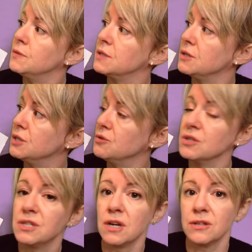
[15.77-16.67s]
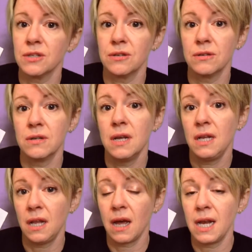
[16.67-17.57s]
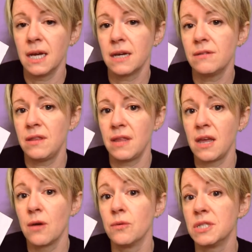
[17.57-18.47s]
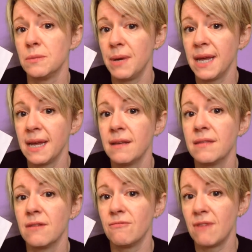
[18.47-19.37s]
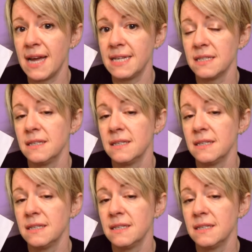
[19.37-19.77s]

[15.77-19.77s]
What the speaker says: So children start on lilac, then they go on to pink, then red,